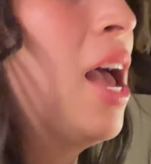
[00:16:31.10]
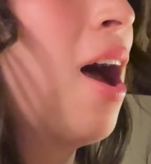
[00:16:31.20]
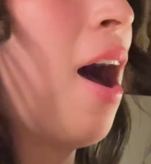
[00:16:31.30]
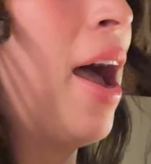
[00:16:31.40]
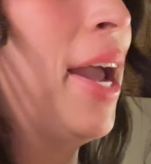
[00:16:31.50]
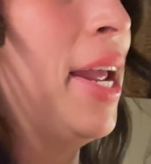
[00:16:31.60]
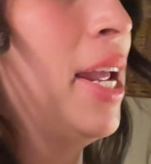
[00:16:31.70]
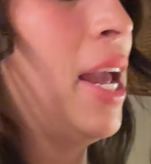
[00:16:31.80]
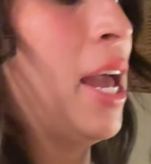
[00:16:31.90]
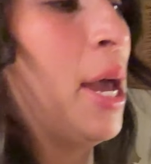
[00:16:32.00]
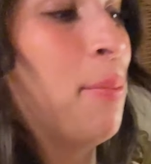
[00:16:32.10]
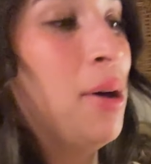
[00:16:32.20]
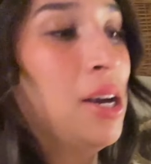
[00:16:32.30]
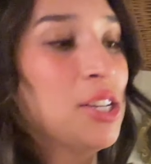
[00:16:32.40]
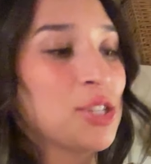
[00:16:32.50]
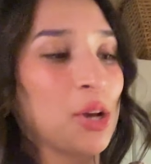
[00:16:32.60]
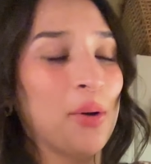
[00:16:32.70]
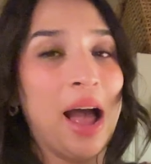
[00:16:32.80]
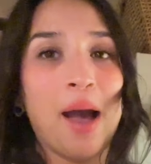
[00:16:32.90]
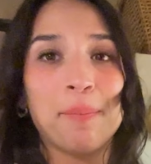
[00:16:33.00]
I am so
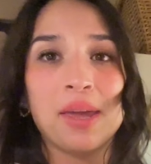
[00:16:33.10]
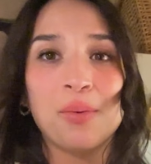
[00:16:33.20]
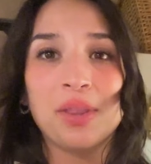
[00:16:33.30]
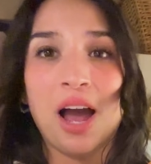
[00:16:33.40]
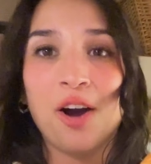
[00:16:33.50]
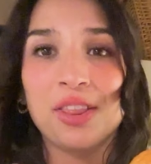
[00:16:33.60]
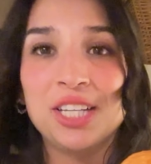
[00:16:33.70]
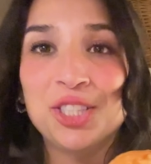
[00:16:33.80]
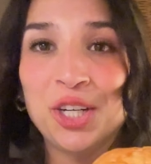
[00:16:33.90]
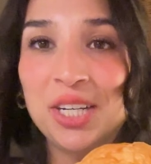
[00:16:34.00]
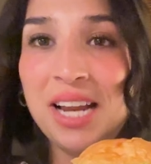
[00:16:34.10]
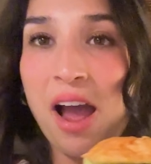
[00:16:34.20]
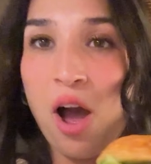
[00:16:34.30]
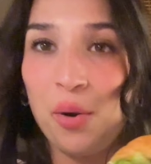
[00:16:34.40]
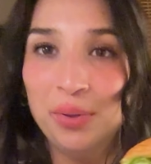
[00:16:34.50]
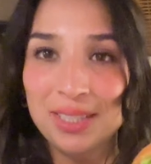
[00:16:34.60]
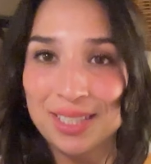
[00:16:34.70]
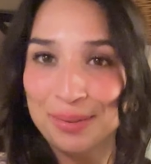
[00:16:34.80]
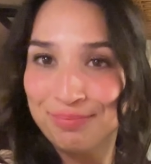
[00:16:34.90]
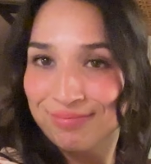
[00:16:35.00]
happy with how these turned out.
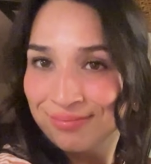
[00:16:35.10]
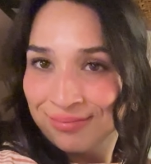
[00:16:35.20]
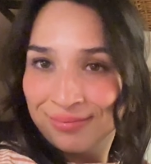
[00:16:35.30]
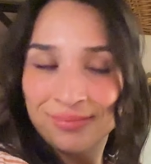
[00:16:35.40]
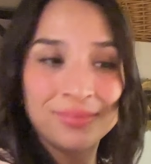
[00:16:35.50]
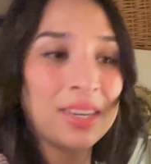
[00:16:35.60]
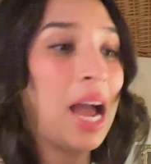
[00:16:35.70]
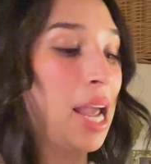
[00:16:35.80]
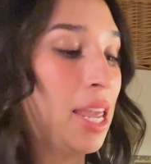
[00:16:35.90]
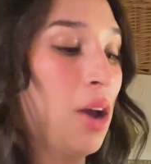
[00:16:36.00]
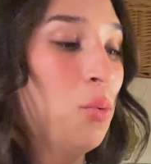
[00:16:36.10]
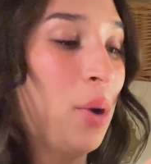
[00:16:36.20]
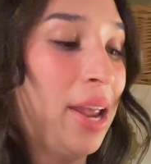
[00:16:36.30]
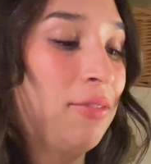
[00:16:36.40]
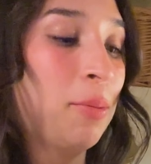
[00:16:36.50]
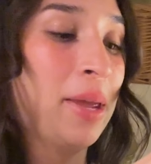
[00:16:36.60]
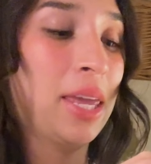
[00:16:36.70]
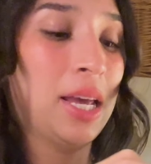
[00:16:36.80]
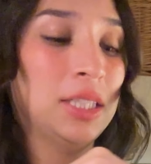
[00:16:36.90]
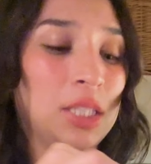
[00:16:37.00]
I can't wait for my
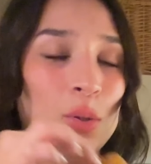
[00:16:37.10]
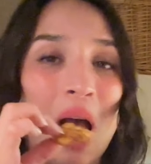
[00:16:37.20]
kids to